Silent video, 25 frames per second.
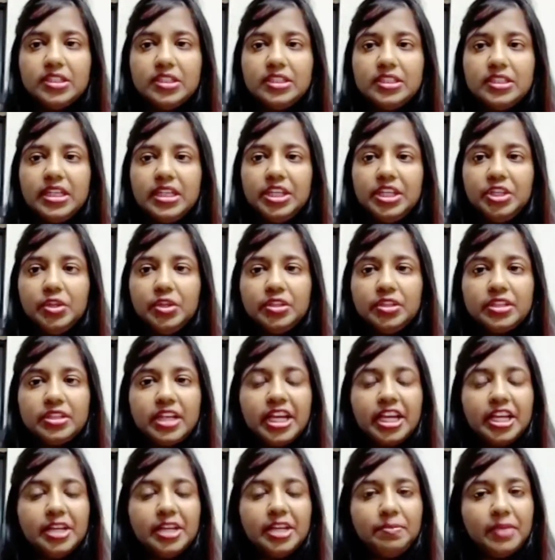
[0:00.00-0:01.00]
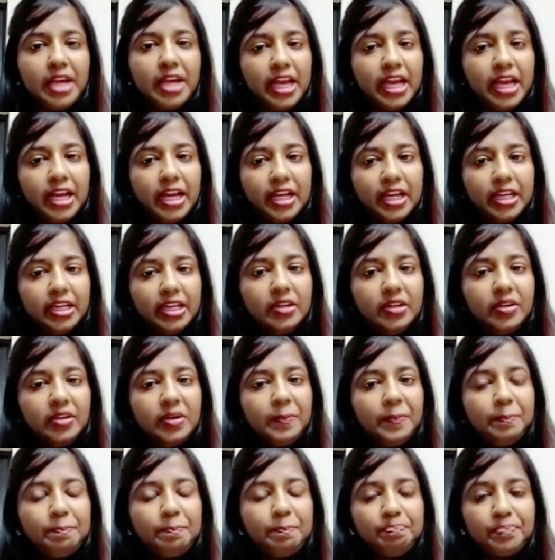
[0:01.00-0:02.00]
you. Take your time and
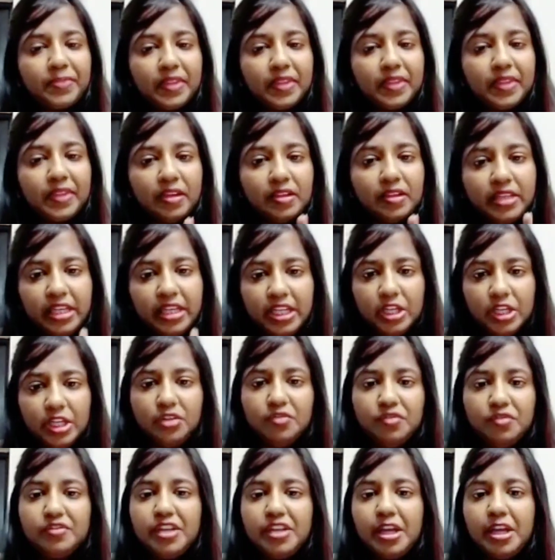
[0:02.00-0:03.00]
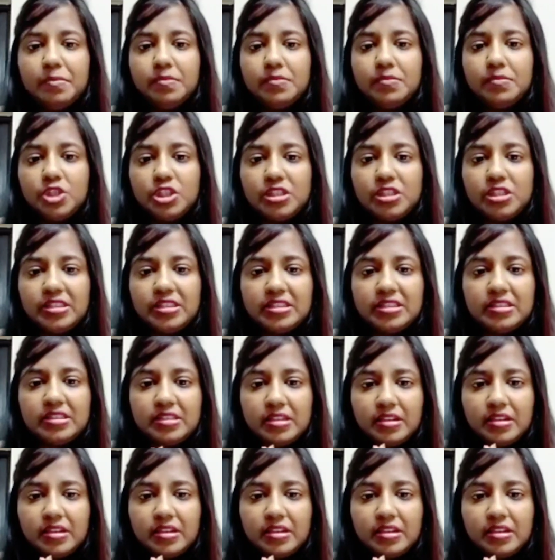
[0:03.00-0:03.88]
think of them. Just